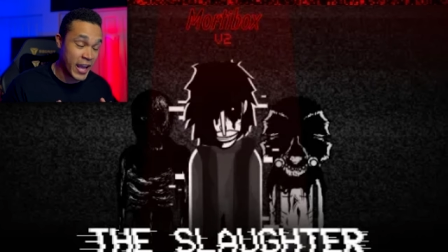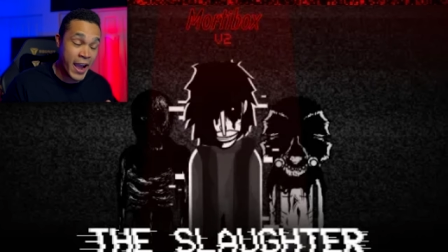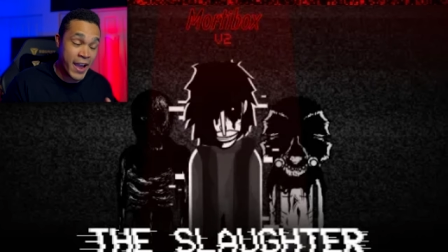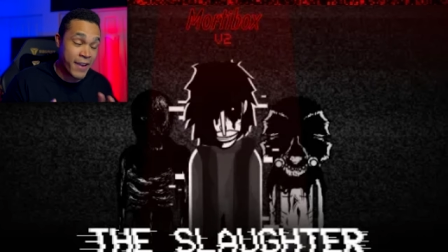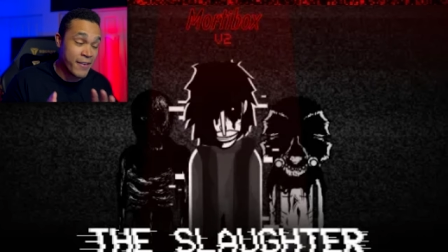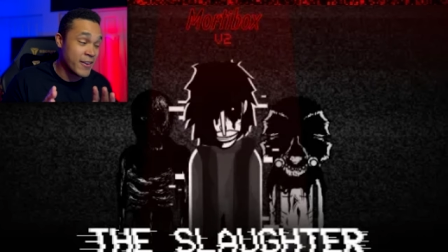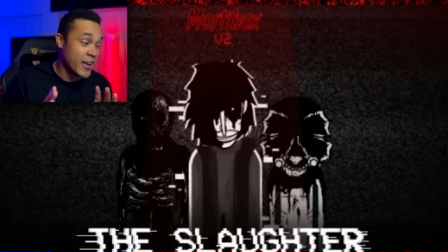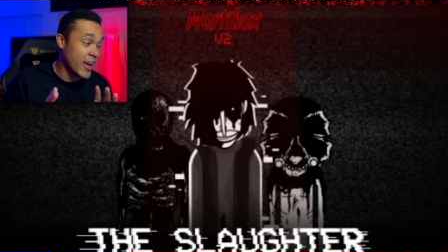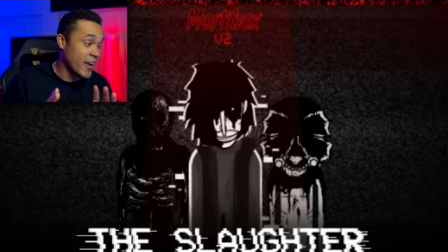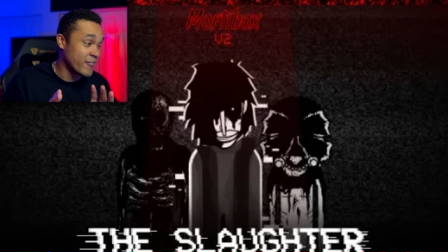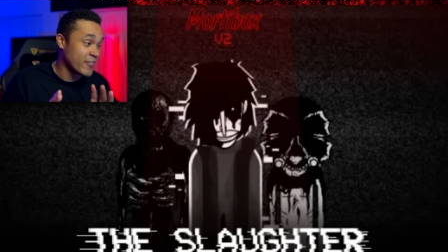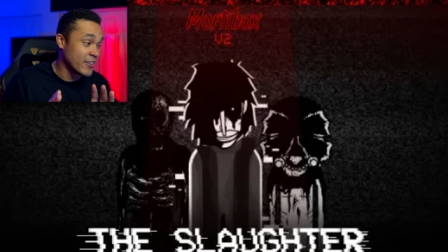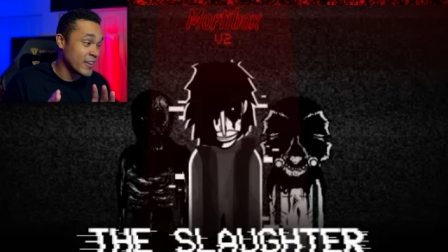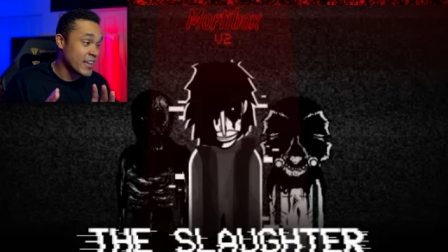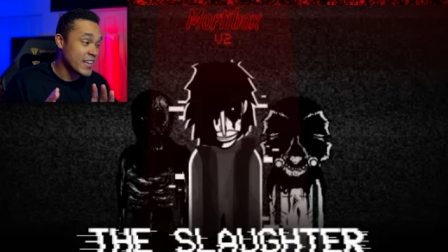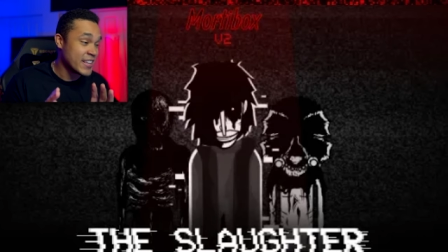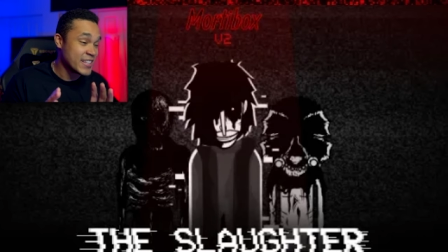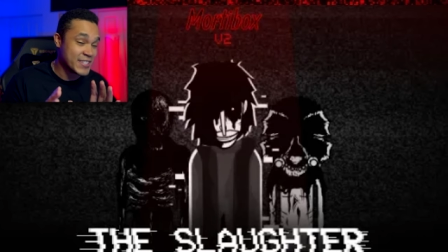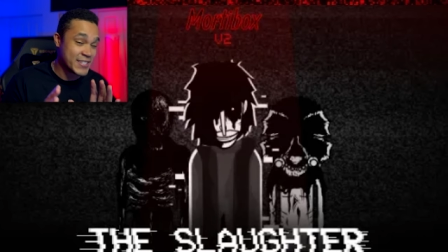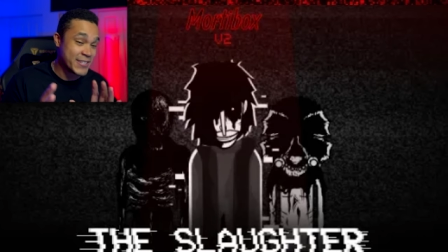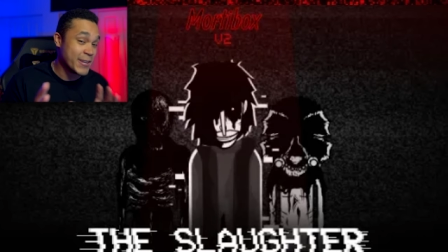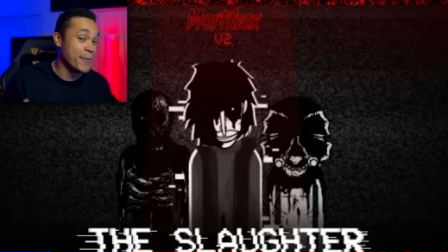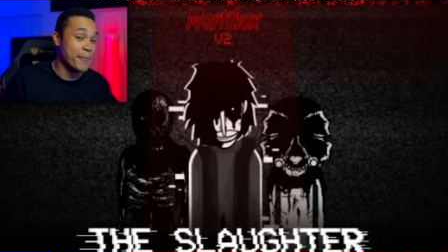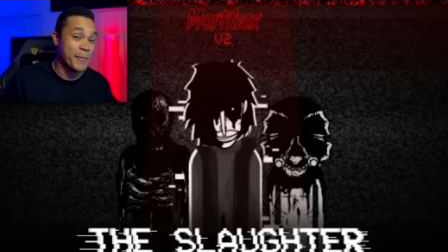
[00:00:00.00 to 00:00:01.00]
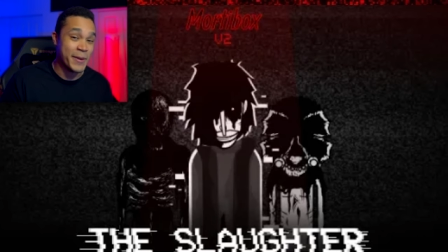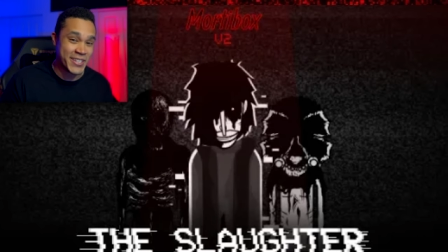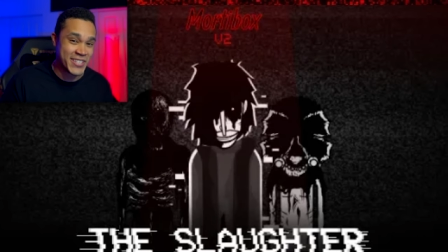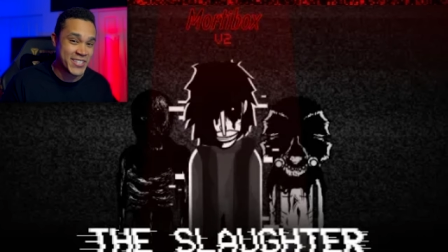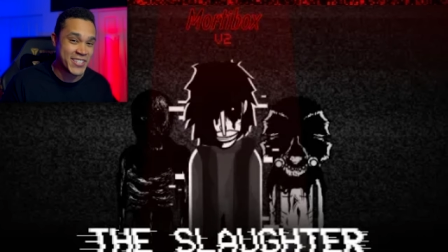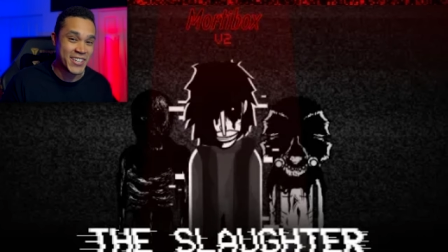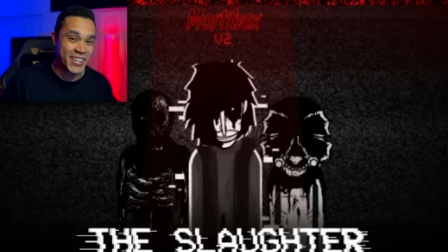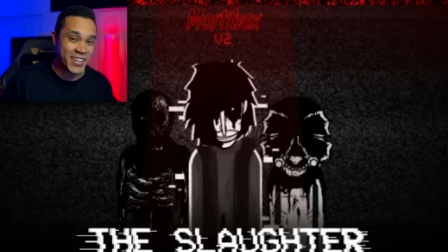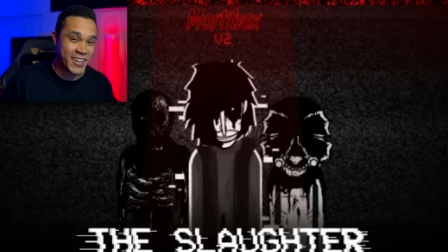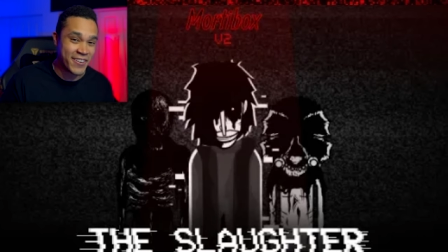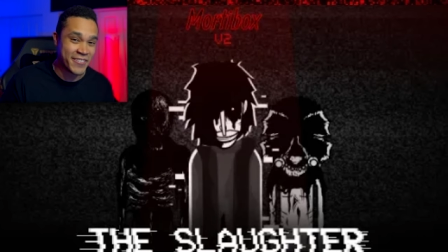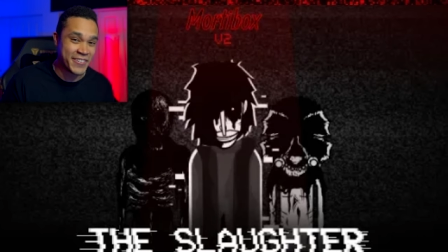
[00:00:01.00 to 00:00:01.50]
I have so much
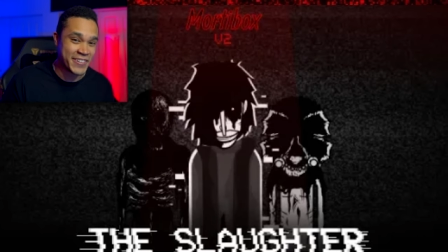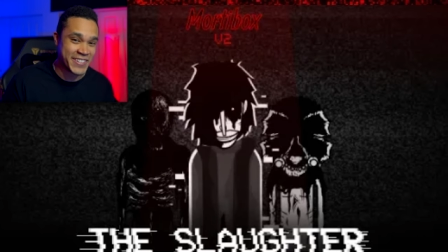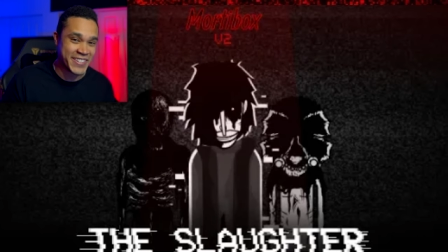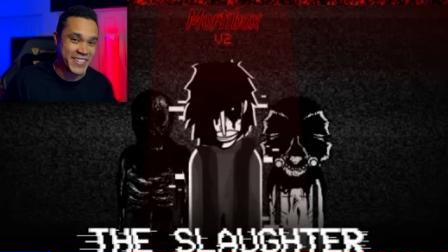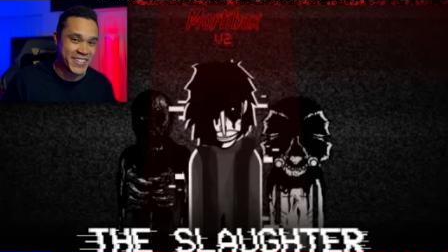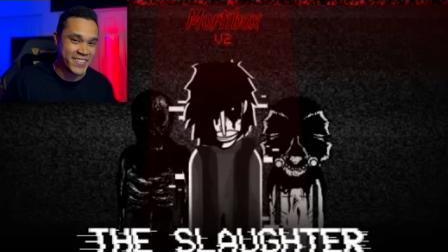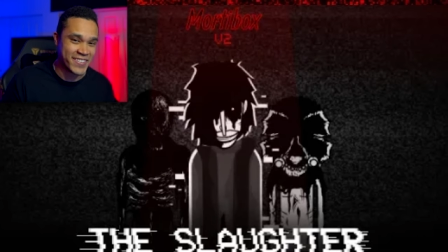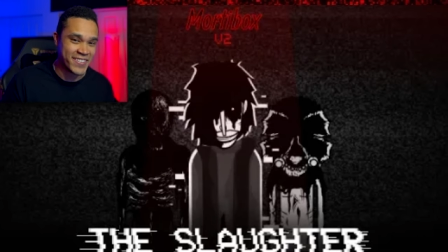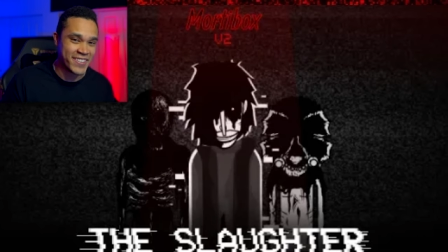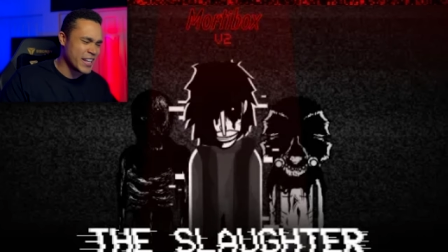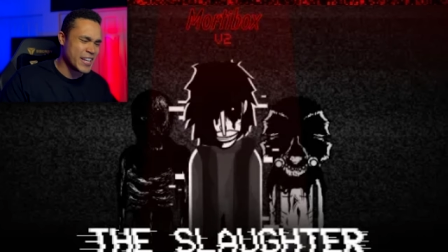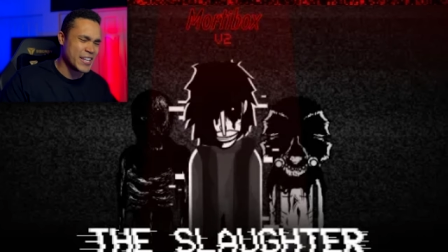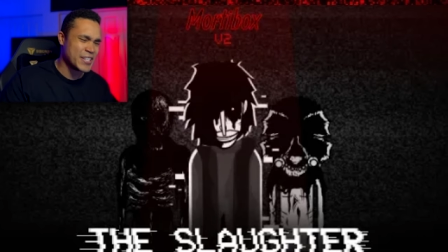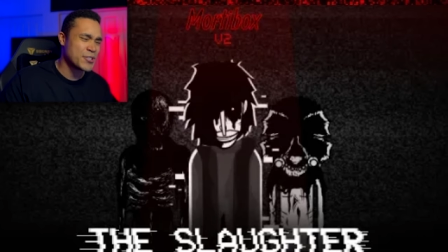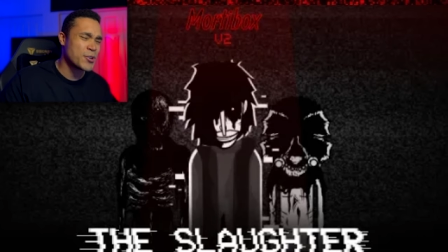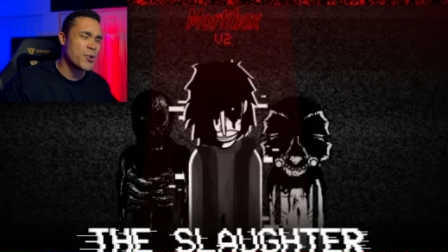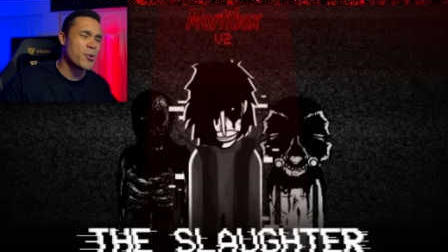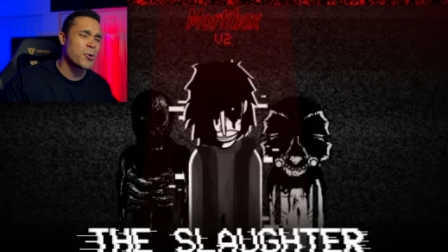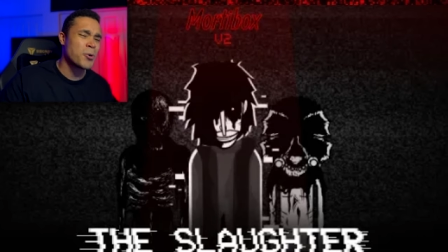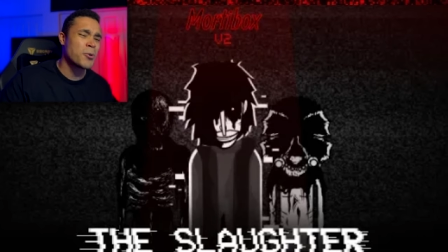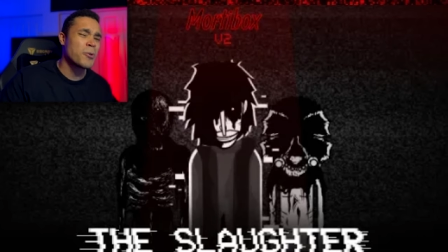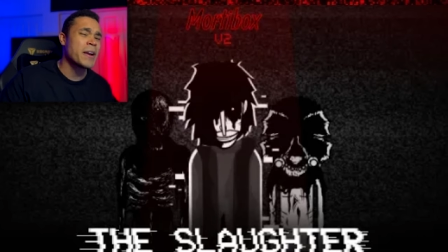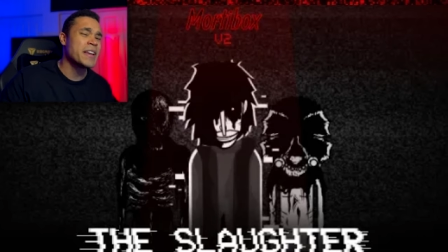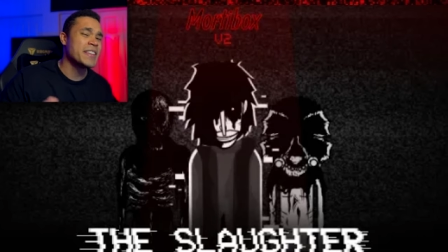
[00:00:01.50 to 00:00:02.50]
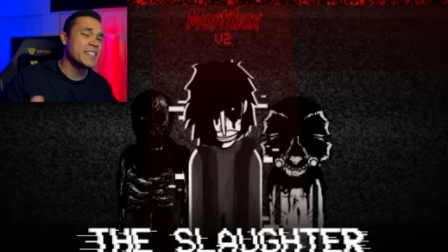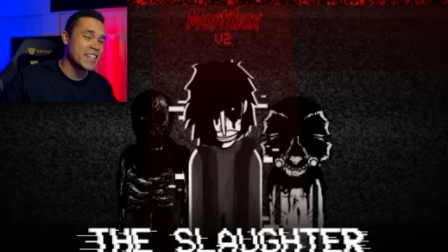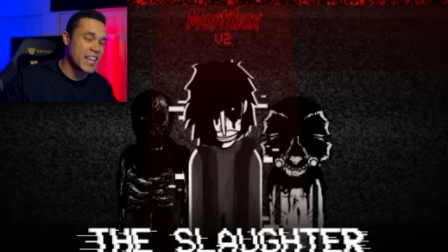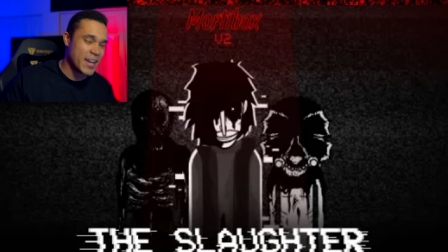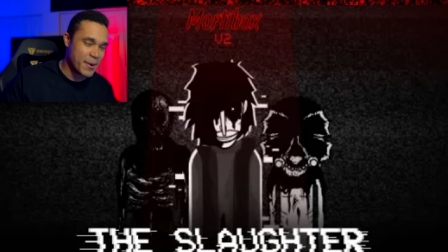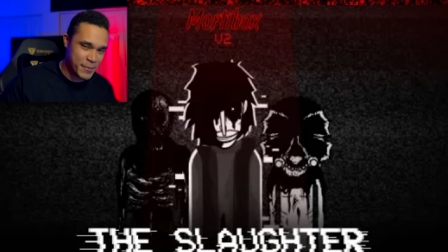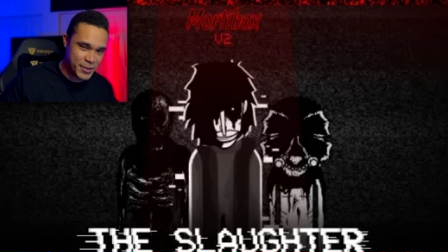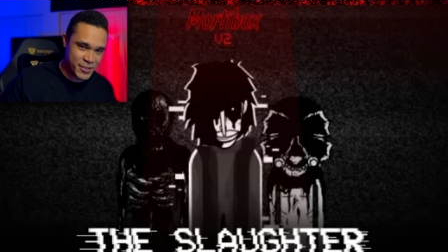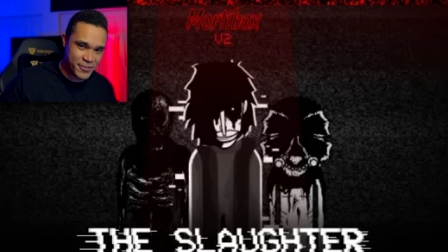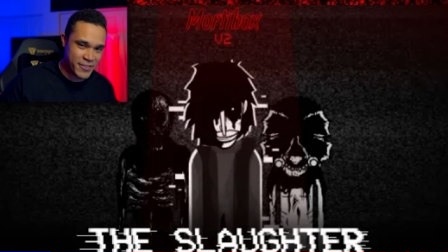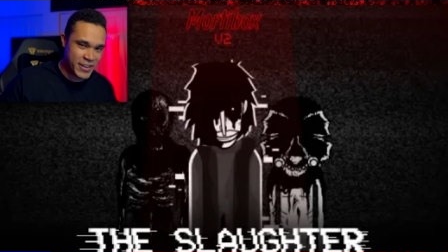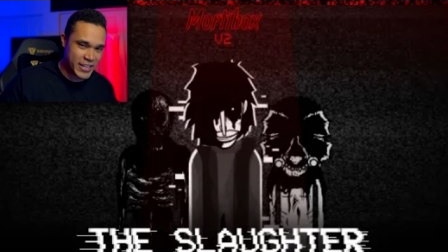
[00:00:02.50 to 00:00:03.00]
to cover too. It is crazy how
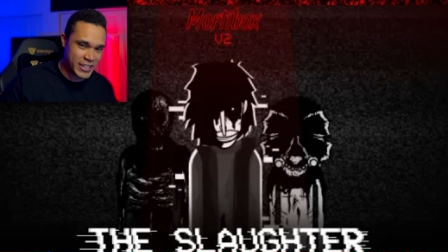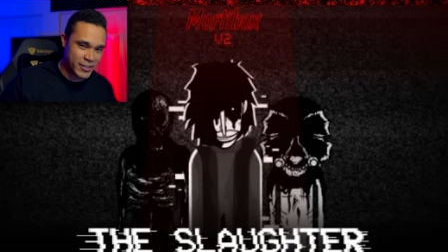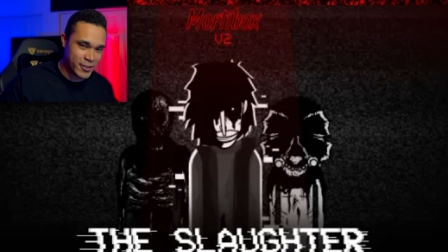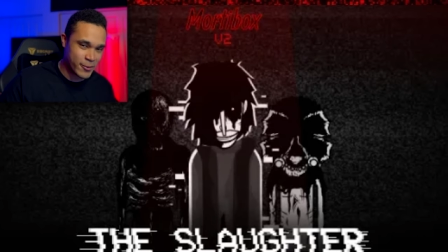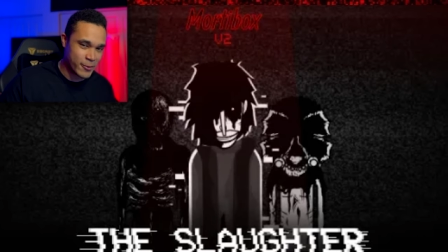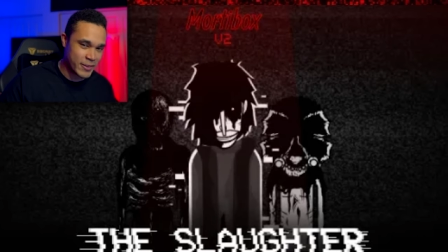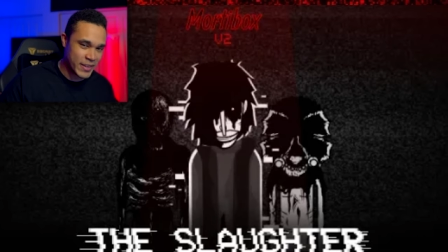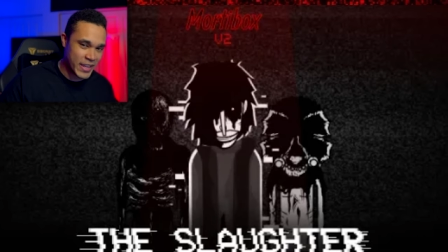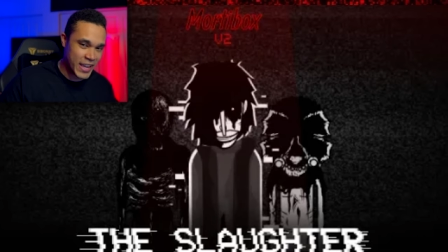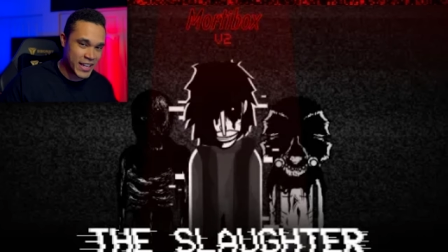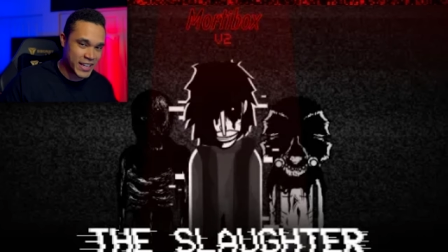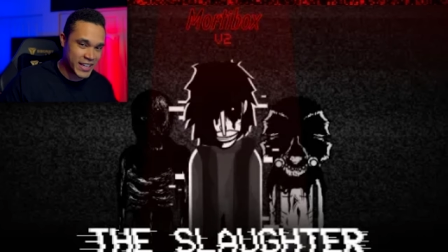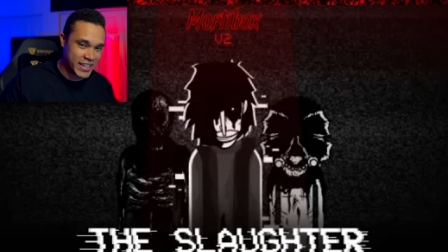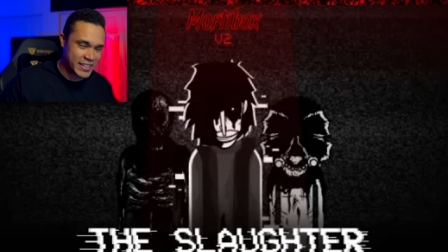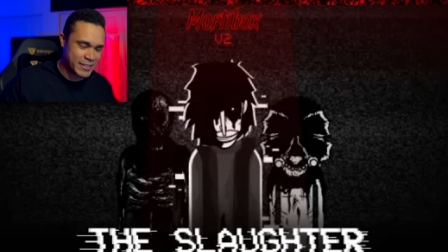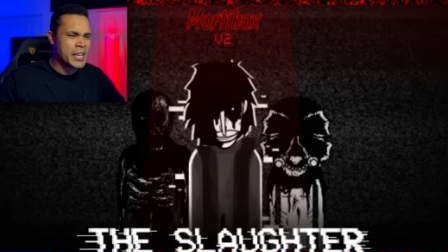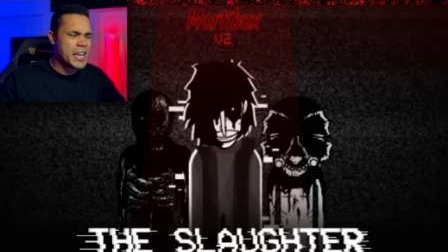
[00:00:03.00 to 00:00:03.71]
much fan art we got in.